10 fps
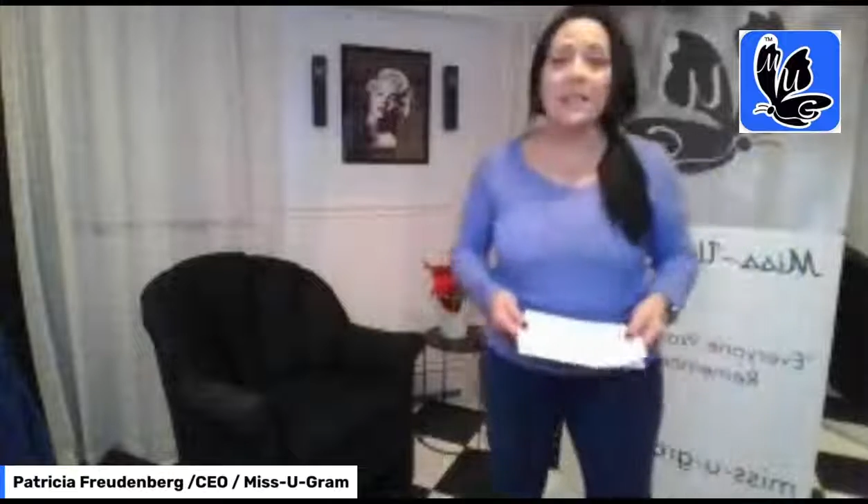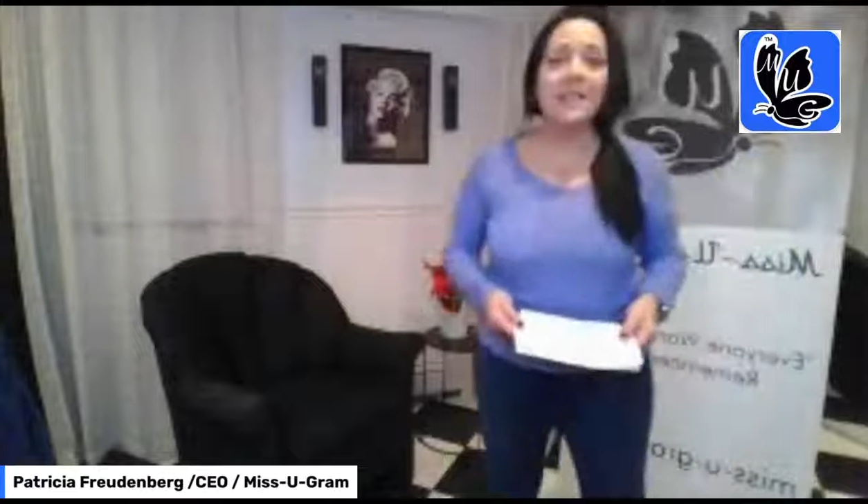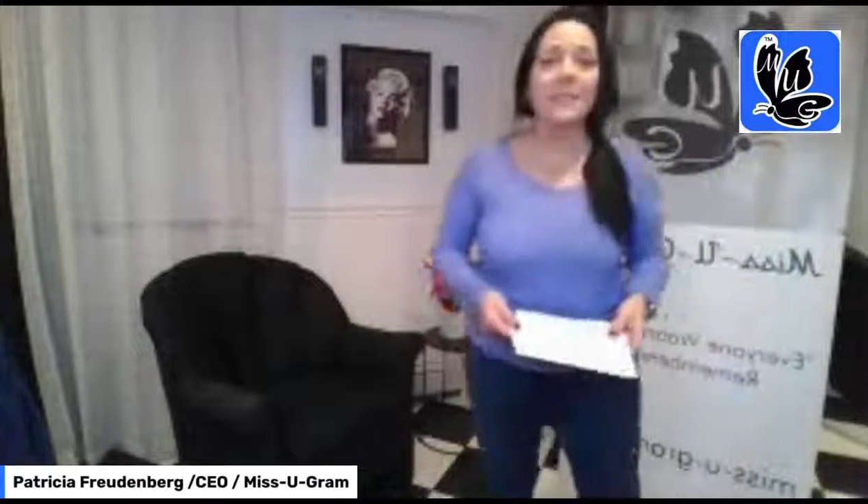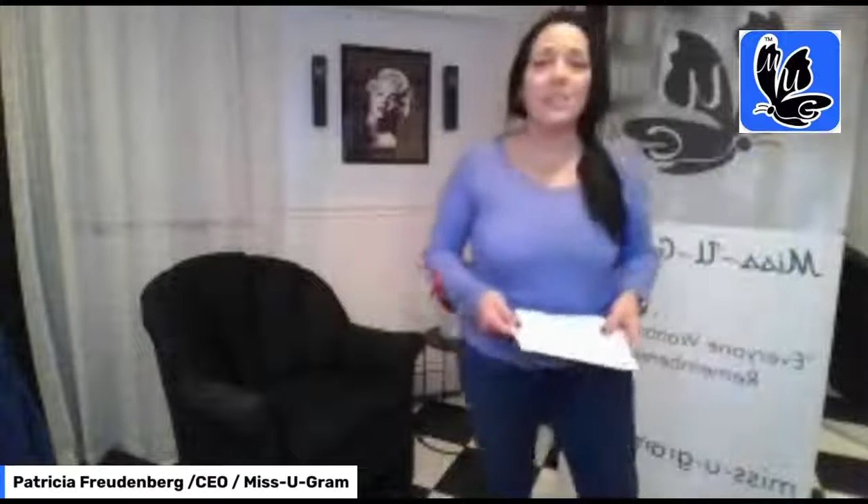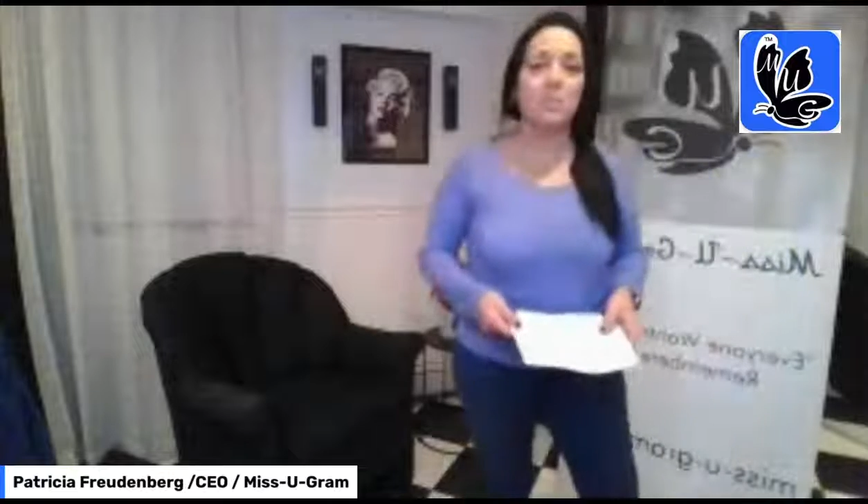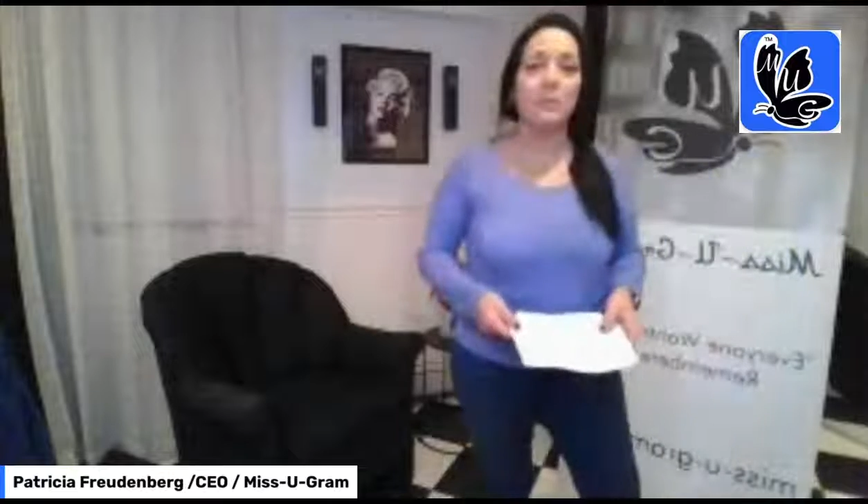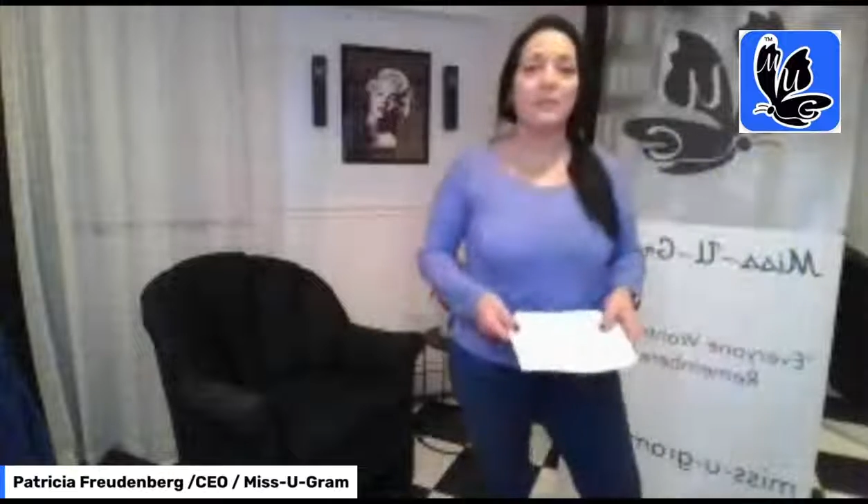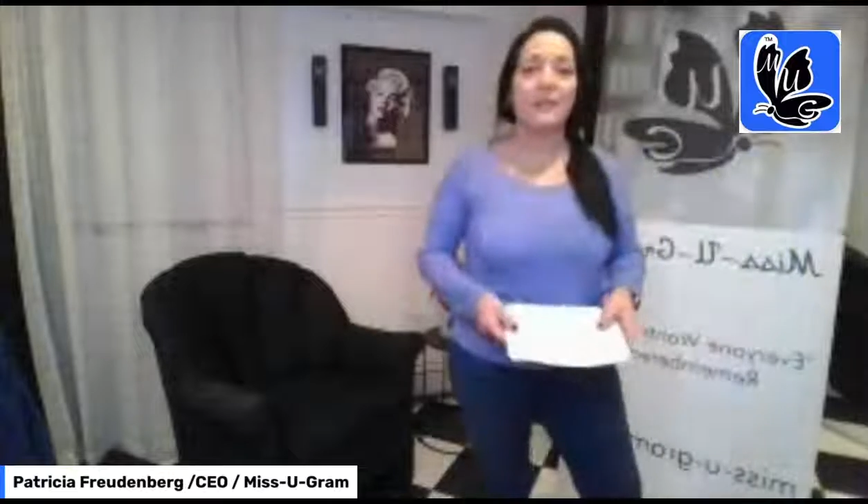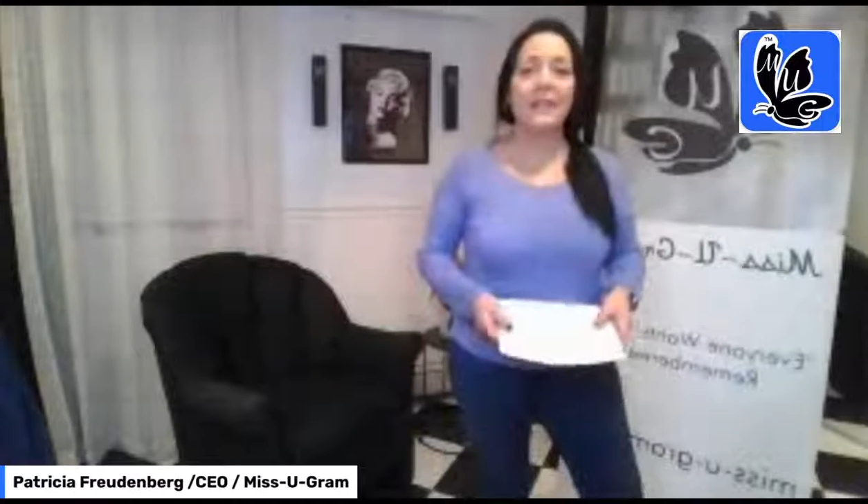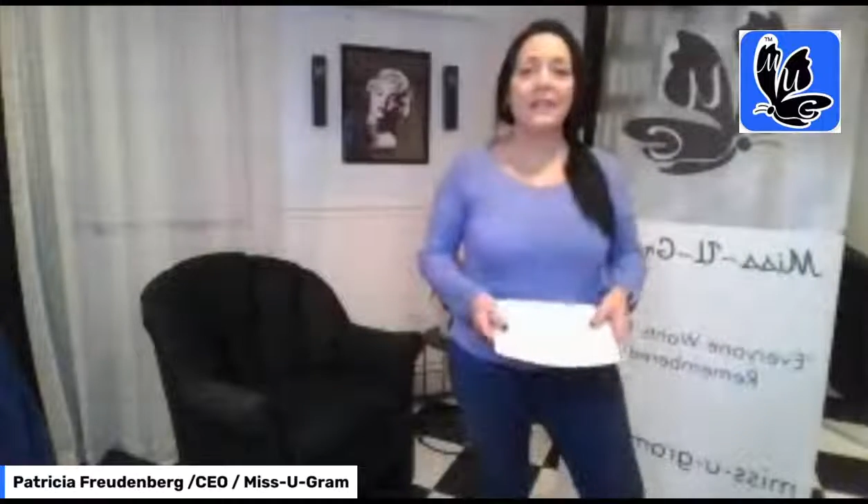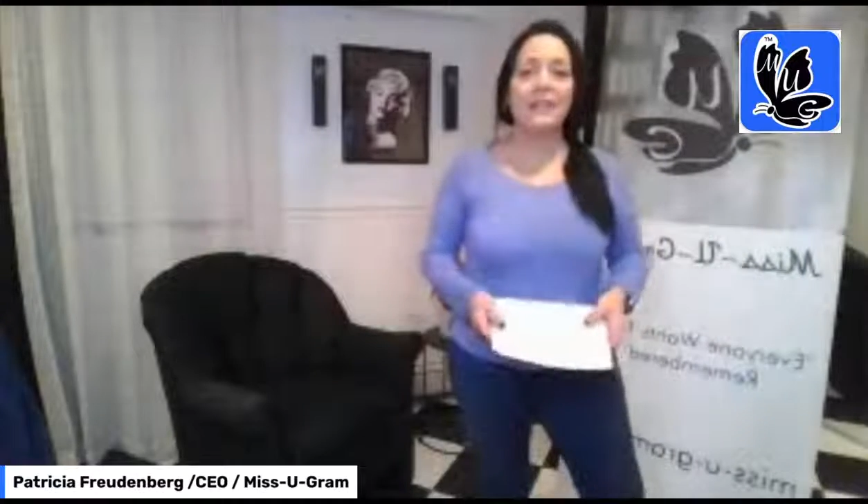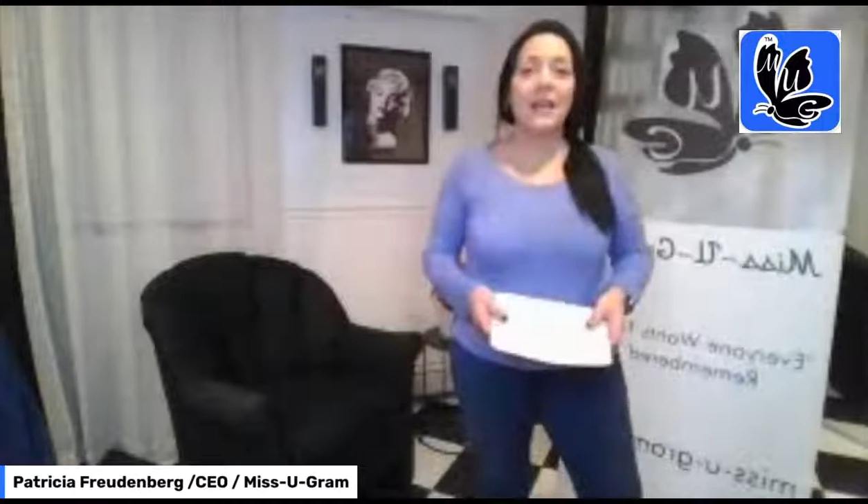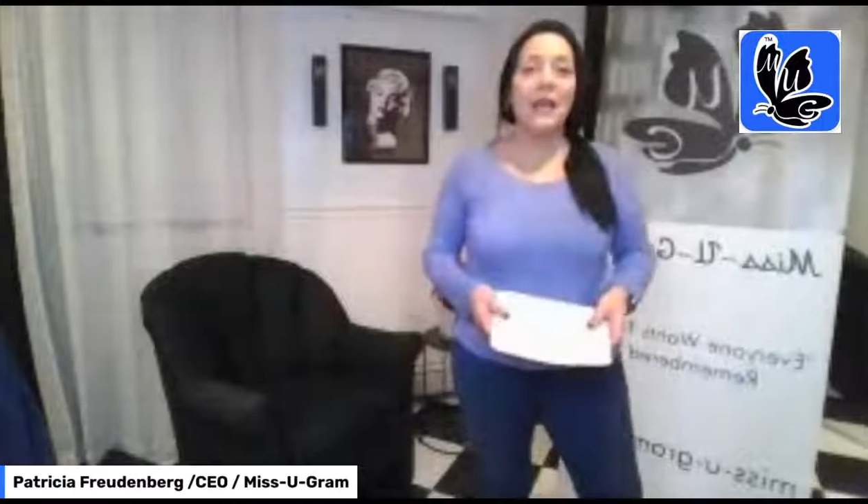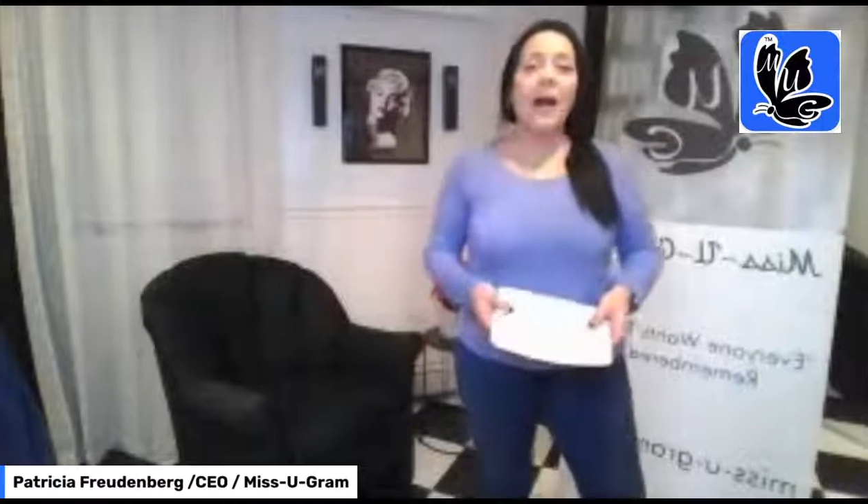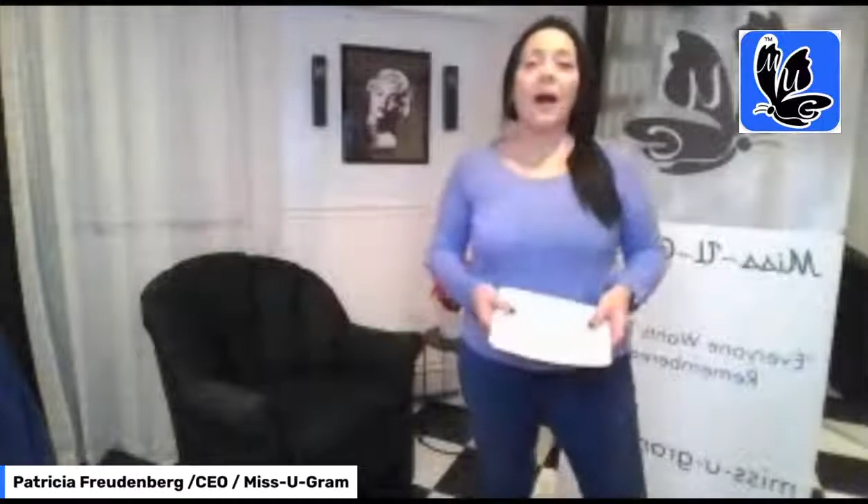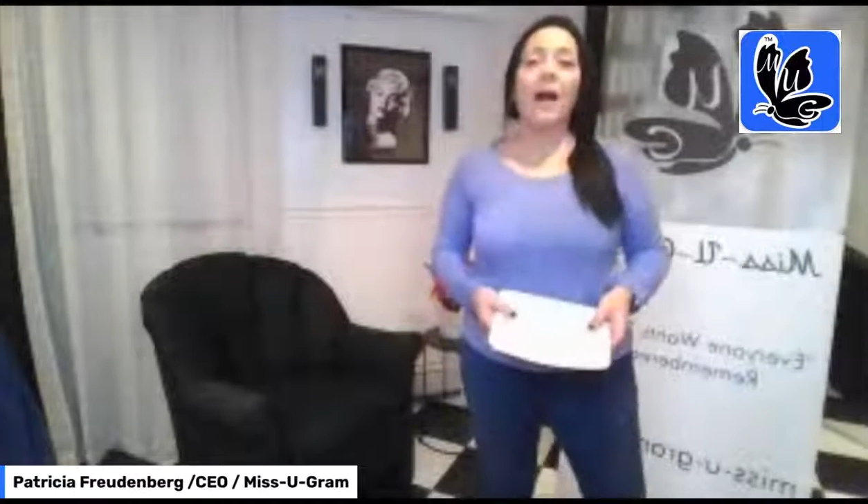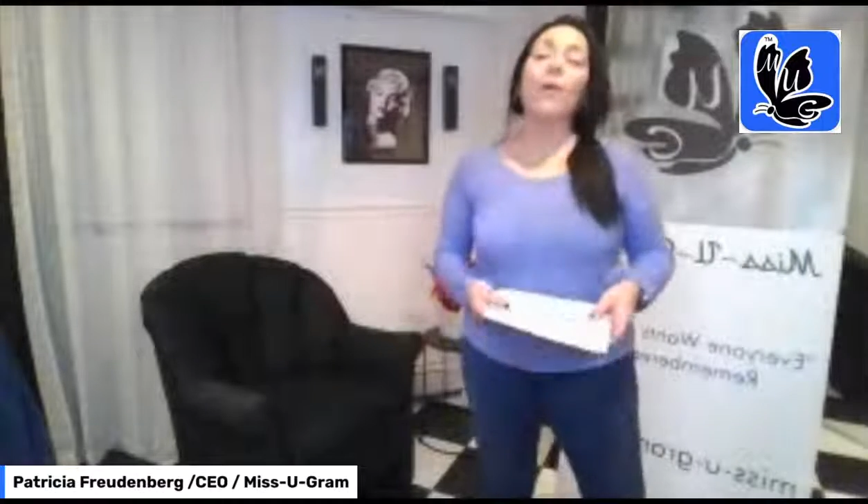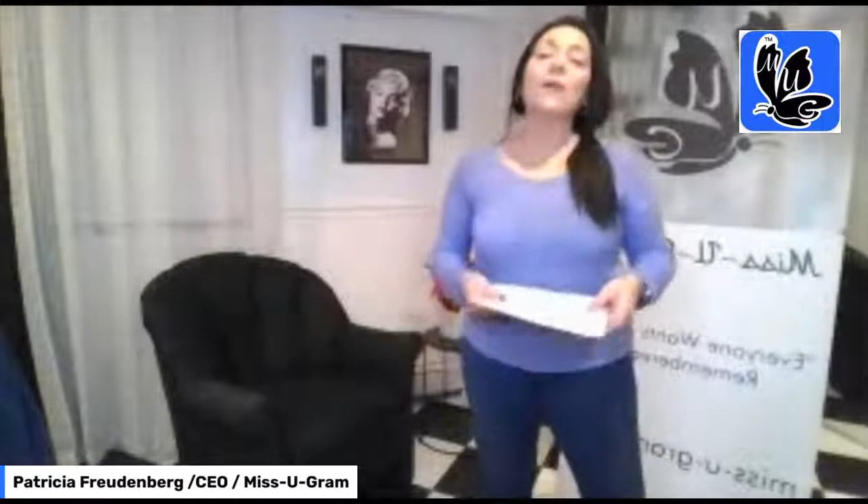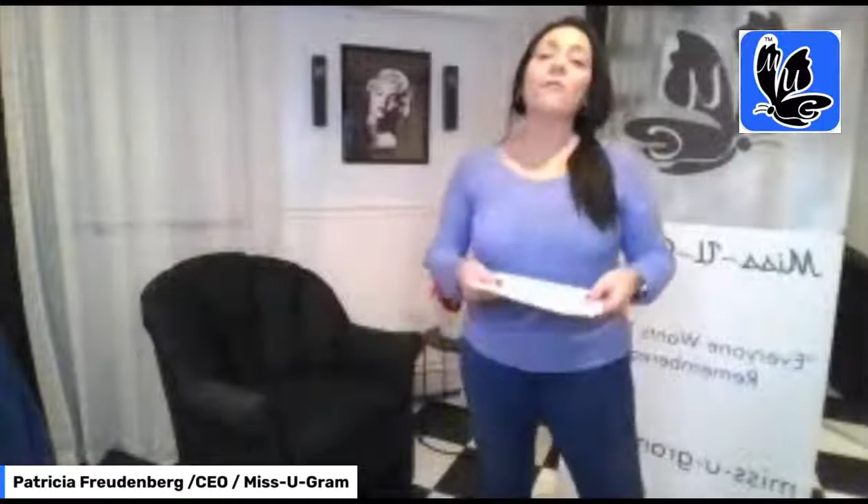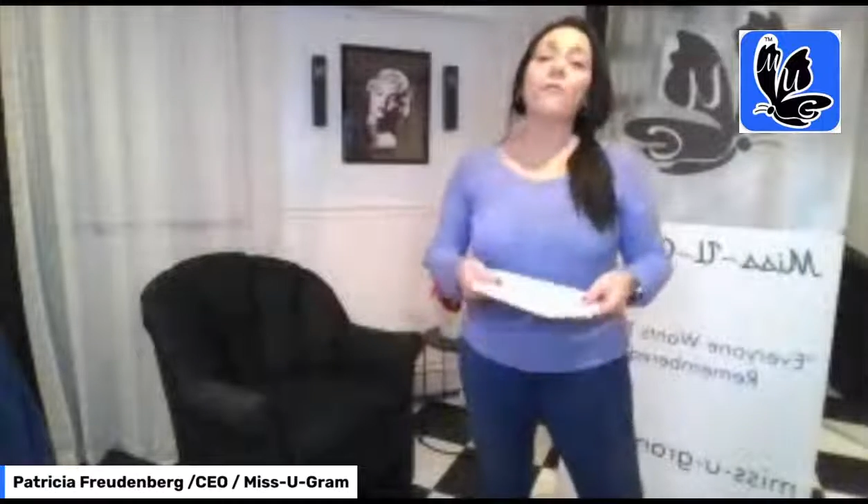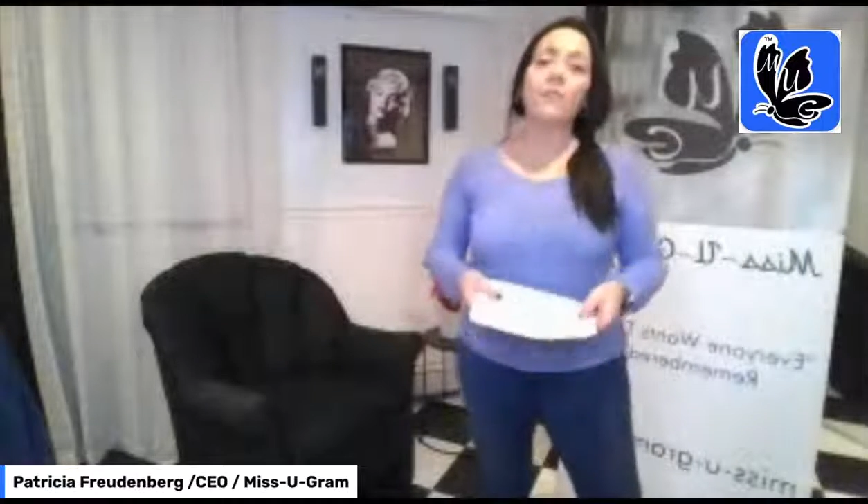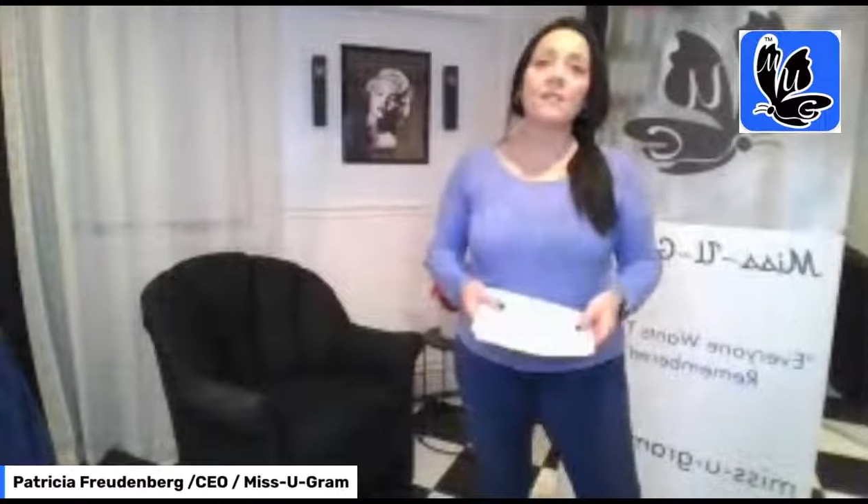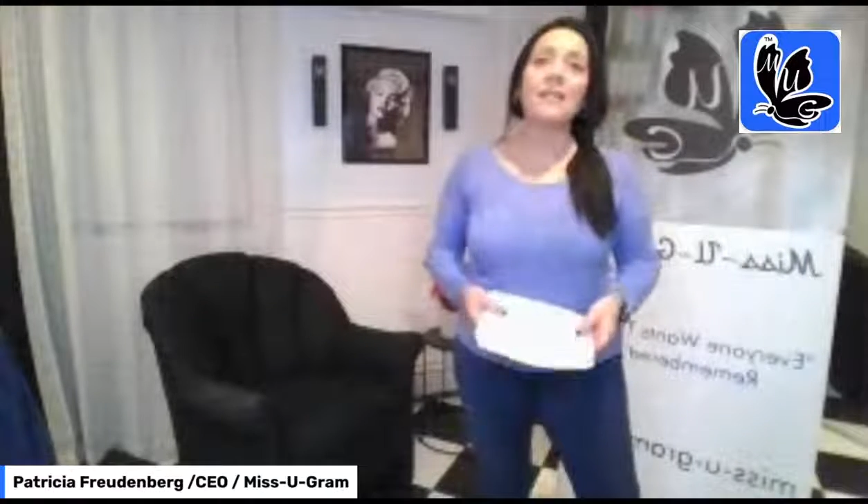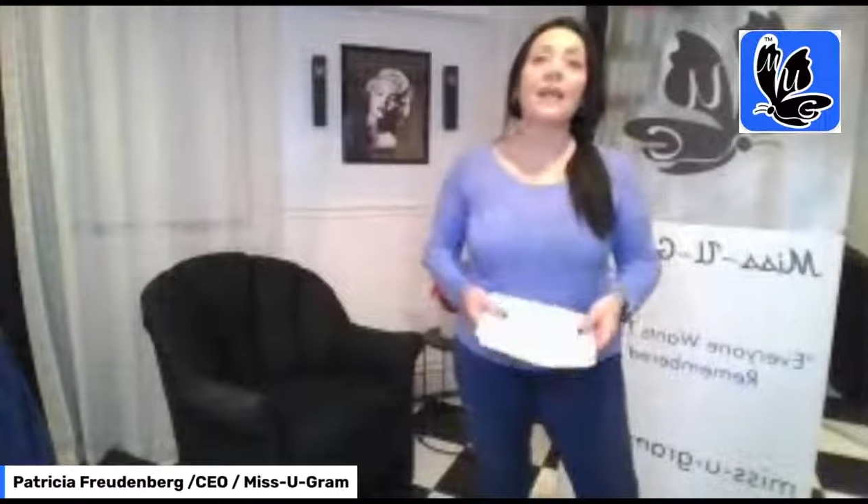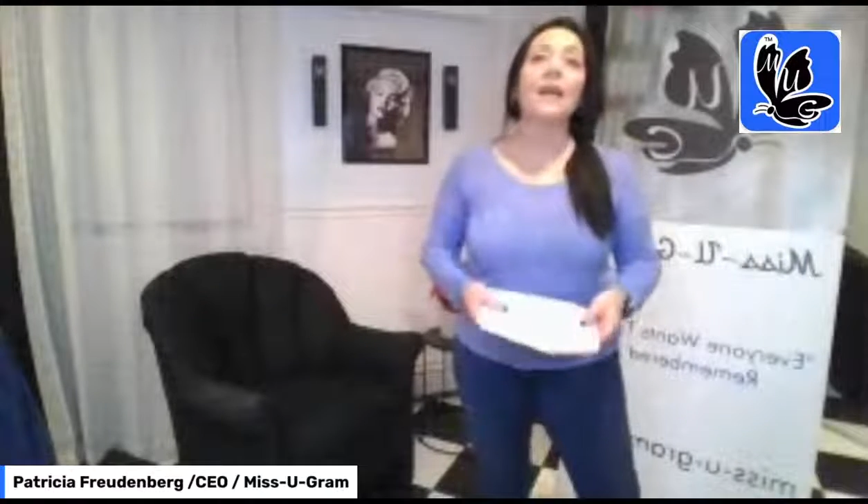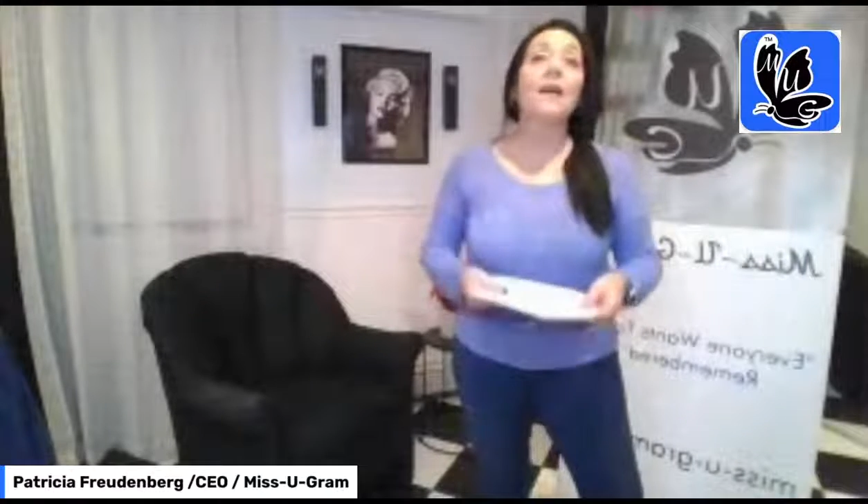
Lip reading: experience. I want to first say